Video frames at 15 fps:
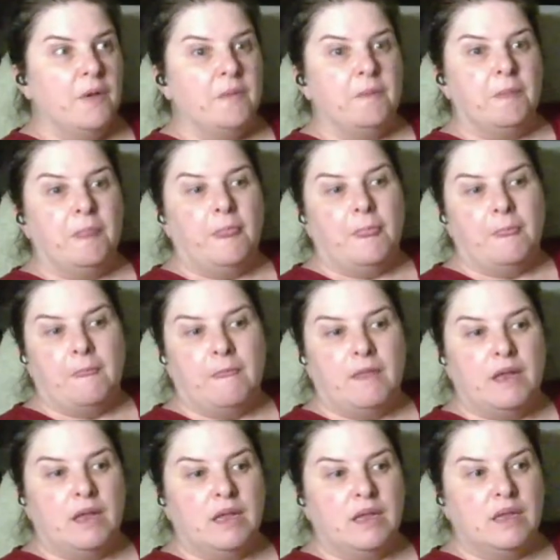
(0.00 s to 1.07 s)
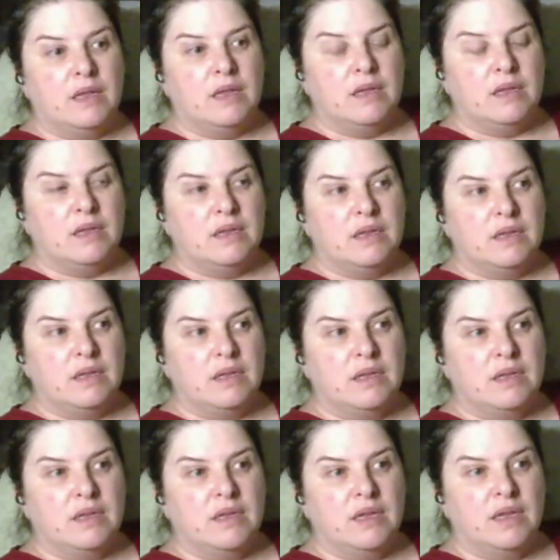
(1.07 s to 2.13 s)

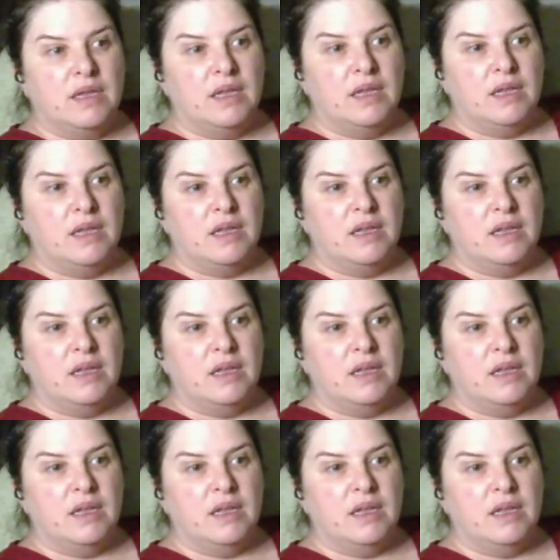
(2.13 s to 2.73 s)
[no speech]